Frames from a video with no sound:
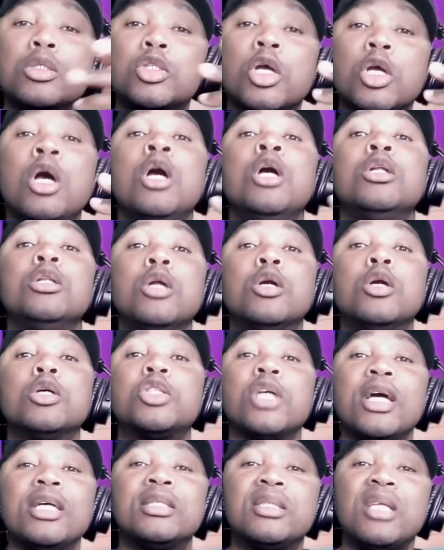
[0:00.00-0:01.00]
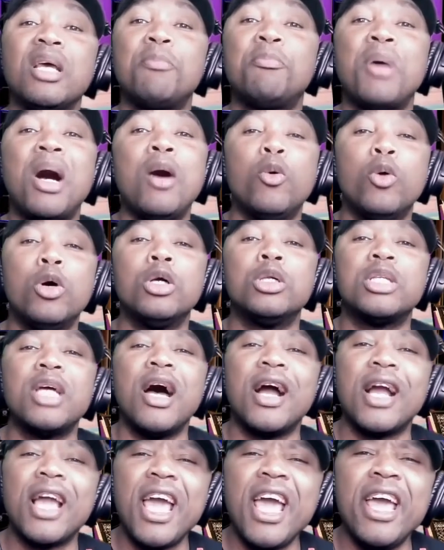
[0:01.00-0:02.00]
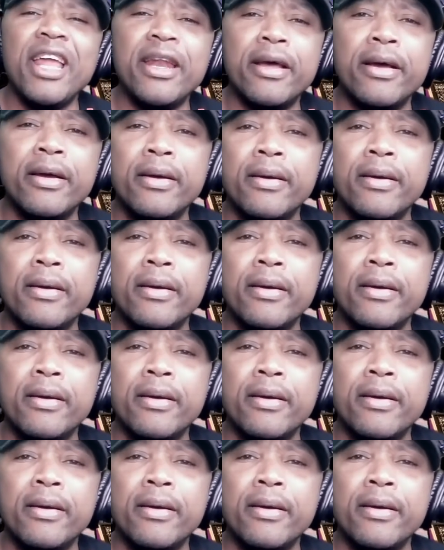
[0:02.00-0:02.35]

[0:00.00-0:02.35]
No, try to step on World Dog head.